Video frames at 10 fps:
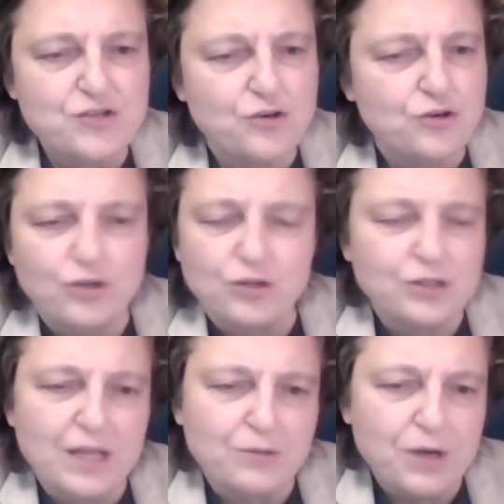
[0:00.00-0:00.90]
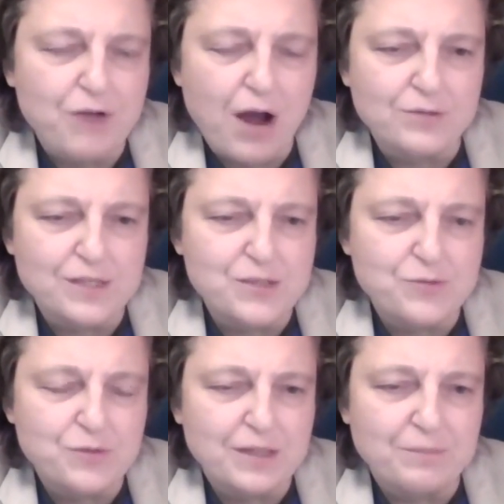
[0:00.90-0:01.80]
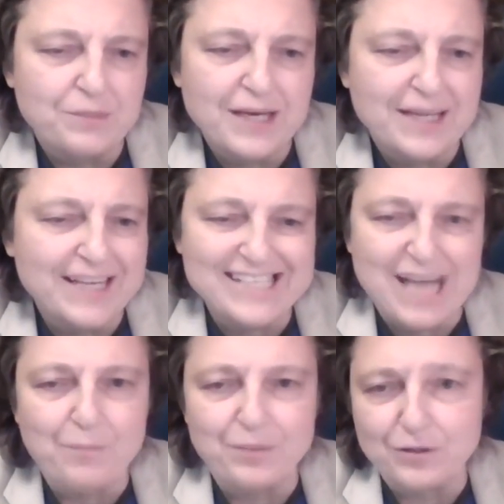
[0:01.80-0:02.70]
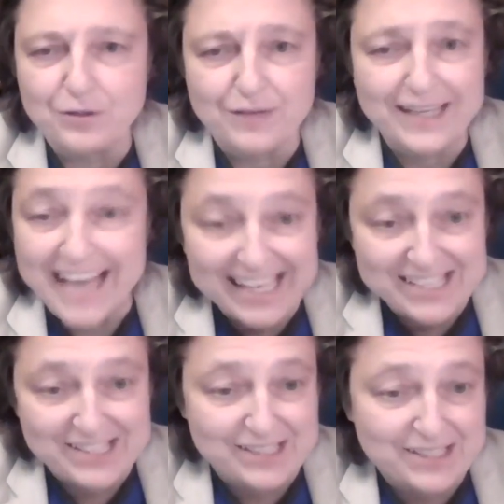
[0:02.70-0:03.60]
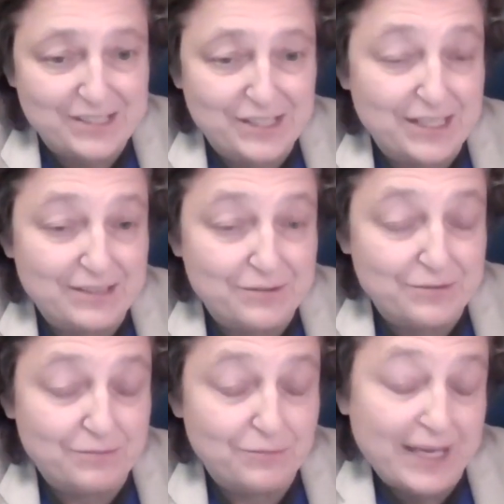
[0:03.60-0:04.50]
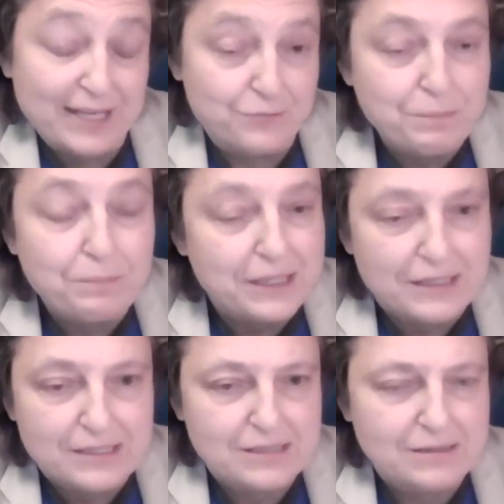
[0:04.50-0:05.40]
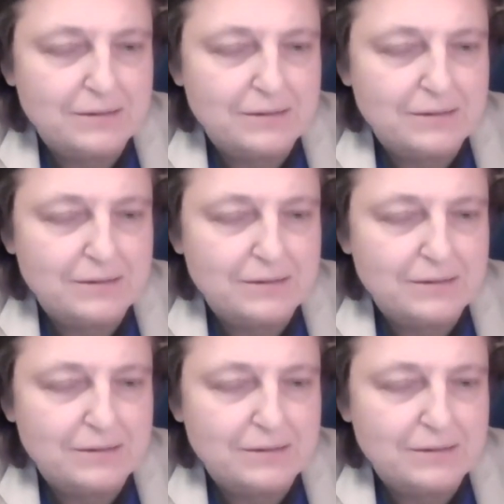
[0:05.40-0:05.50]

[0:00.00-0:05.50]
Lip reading: or on the other way around, it will be an example of an exit that we can repeat?